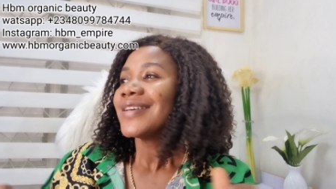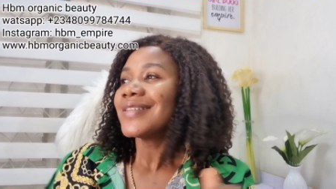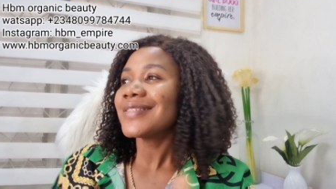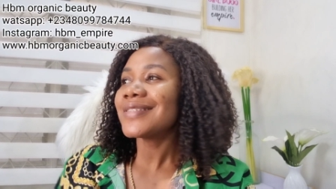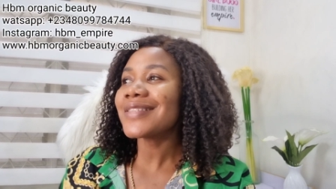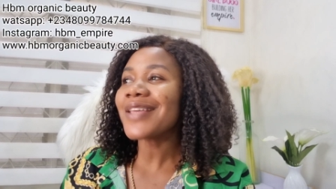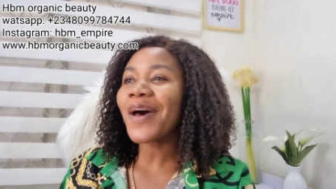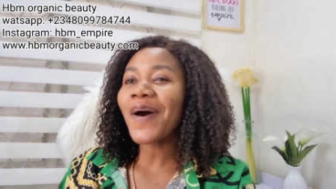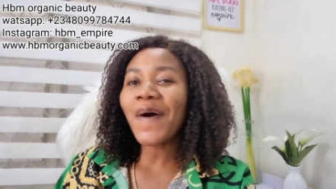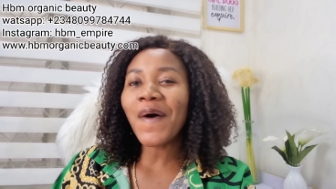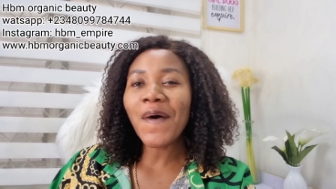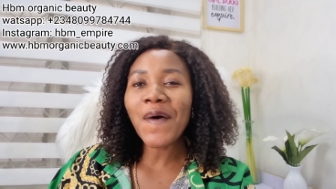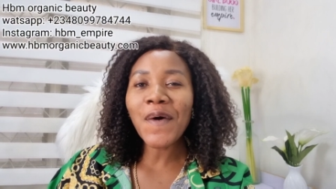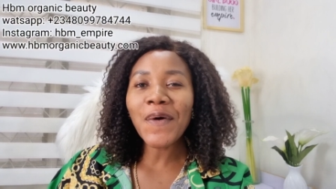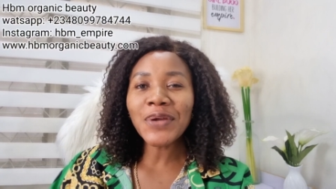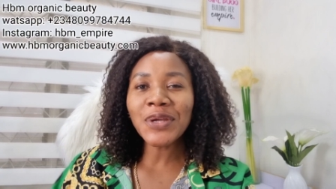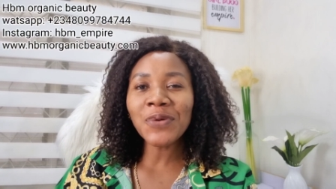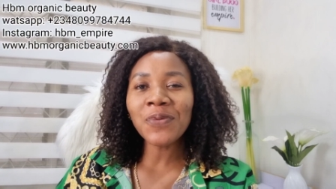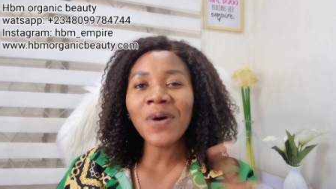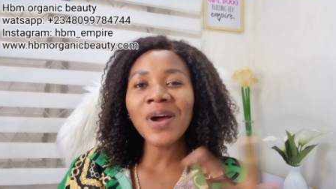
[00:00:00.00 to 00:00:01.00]

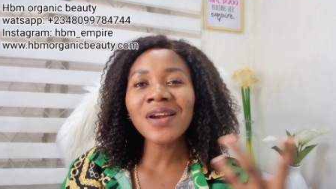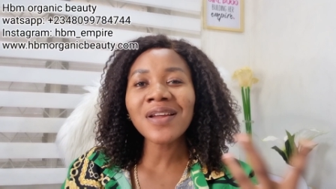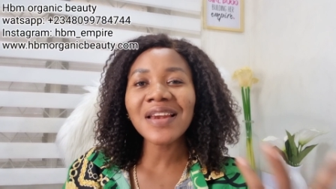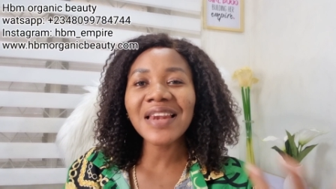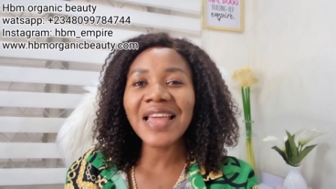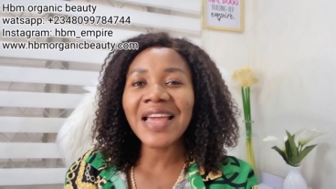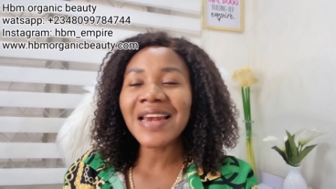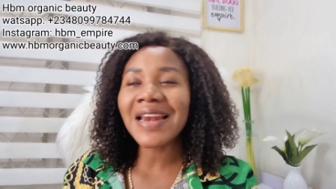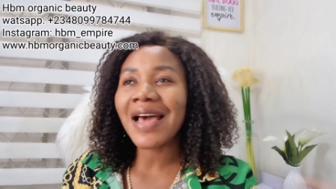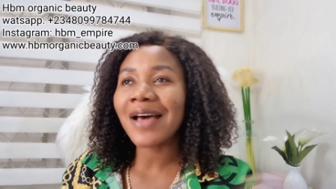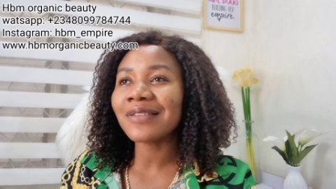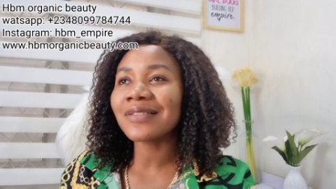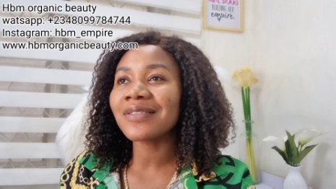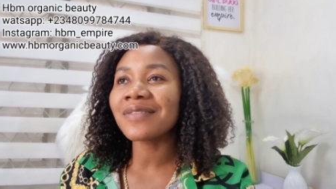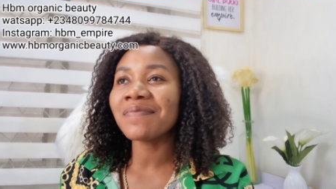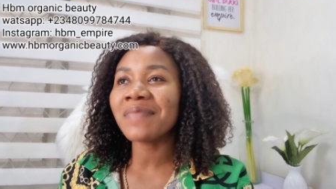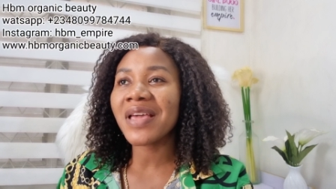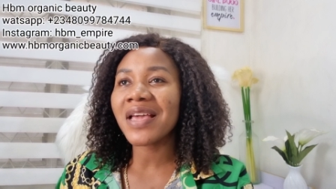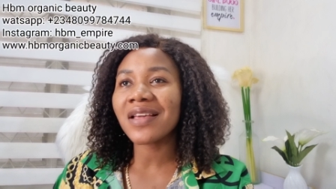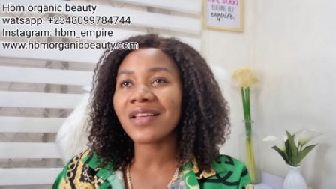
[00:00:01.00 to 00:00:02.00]
So you want to learn how
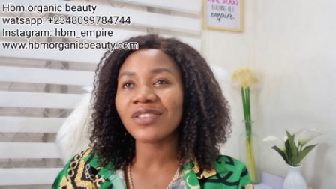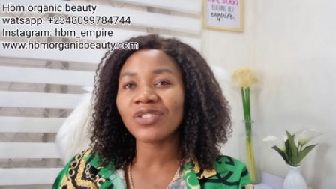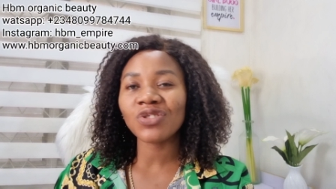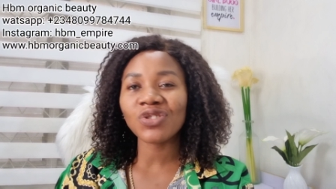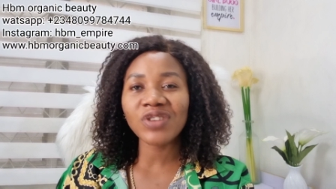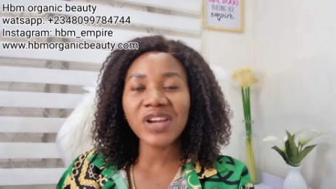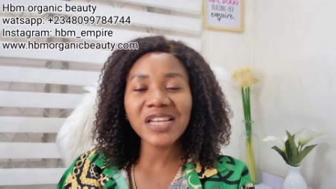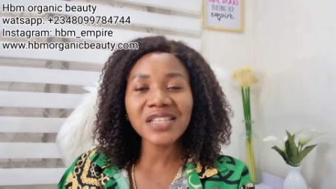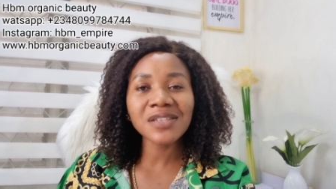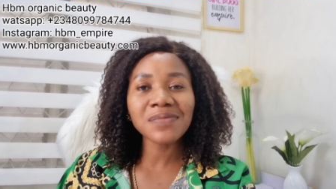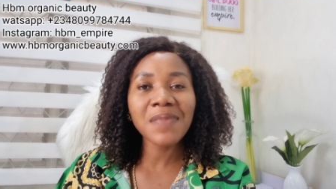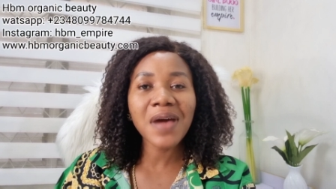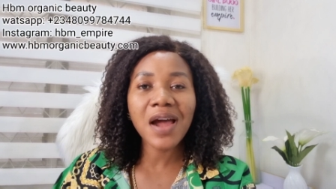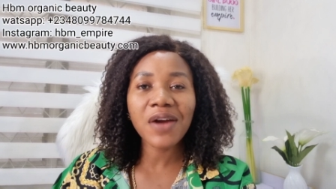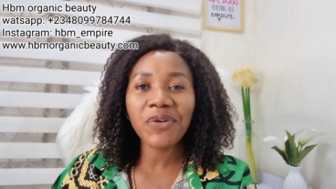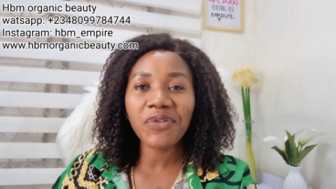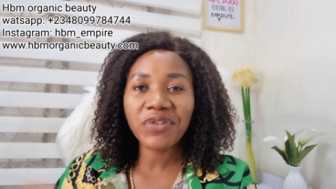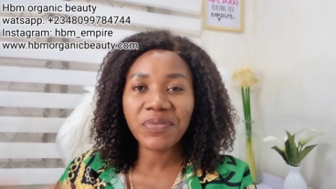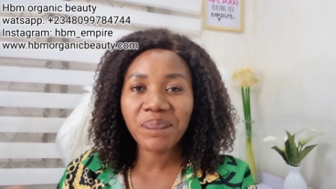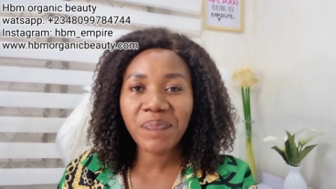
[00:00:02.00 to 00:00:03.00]
to make a stretch
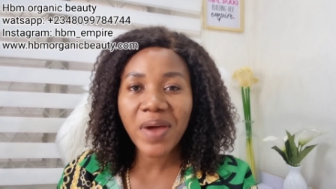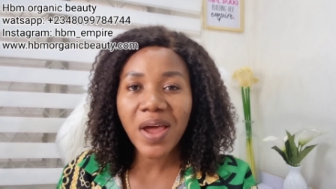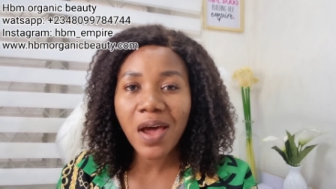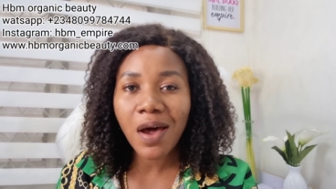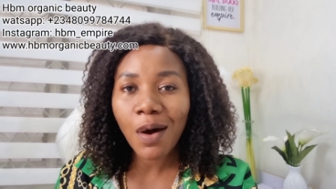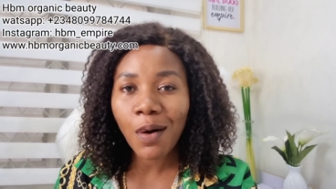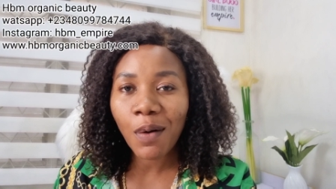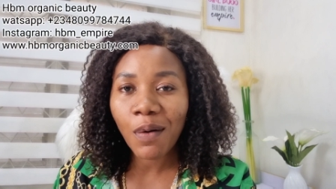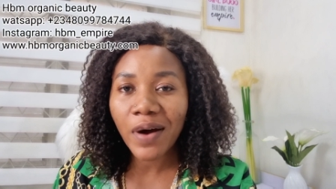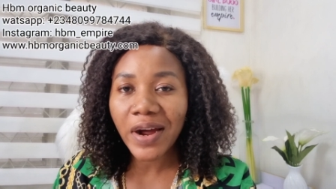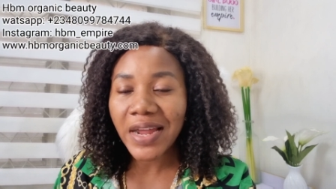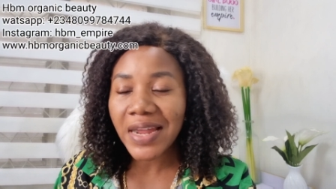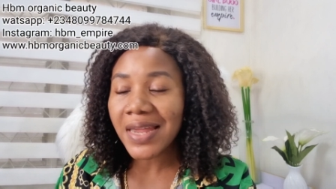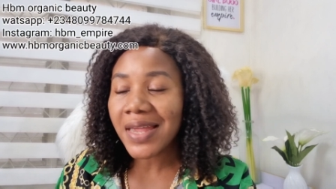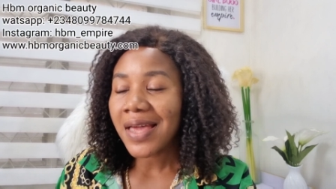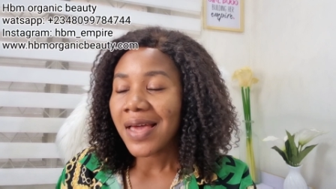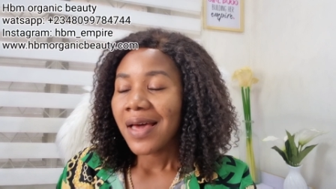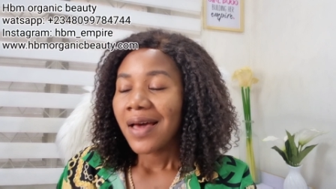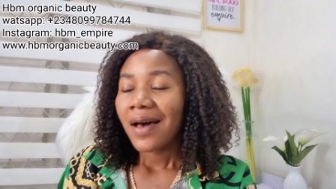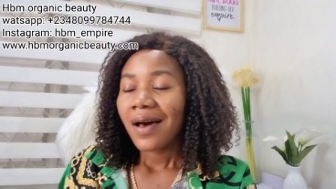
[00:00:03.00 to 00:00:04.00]
mark repair oil.